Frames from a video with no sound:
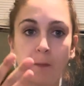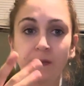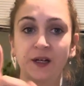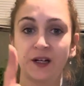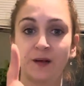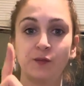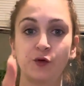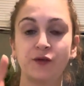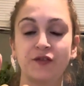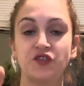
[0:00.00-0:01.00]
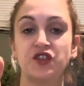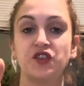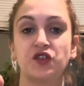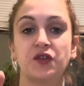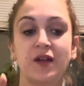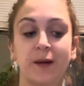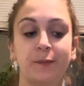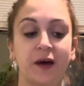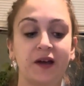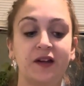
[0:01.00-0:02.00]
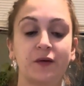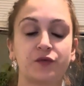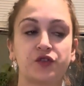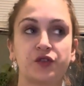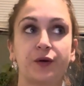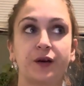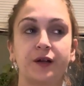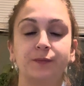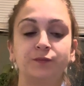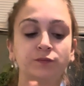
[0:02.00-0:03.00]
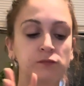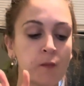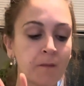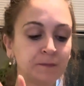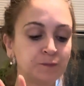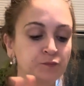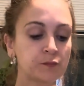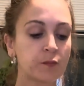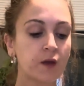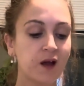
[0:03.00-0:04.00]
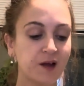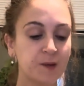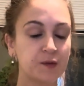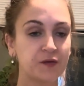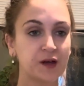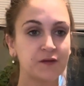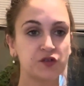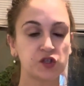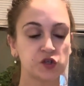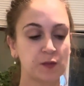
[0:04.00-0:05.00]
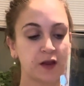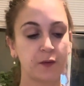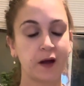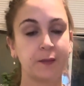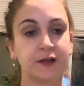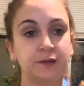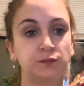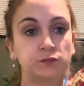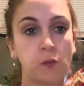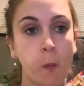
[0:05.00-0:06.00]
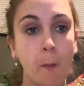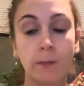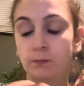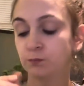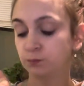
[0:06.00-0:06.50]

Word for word: I got more of the ginger in that bite and that was so good. I am a fan of ginger by the way, but mmm.